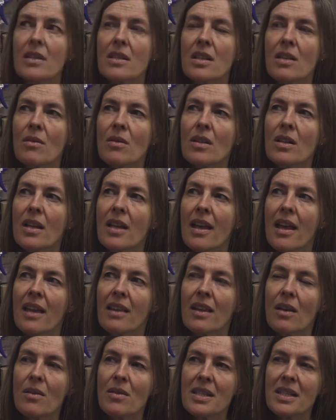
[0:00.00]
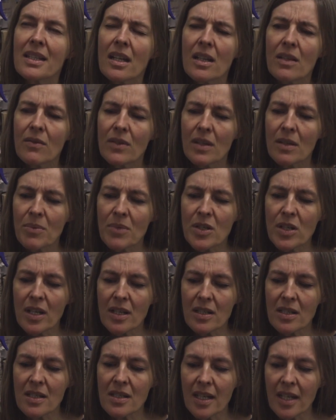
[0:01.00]
So that was kind of, the
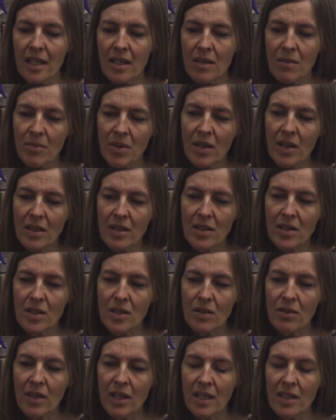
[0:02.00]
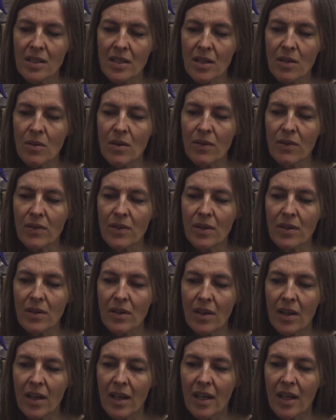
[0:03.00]
projectors are hidden behind a screen, so often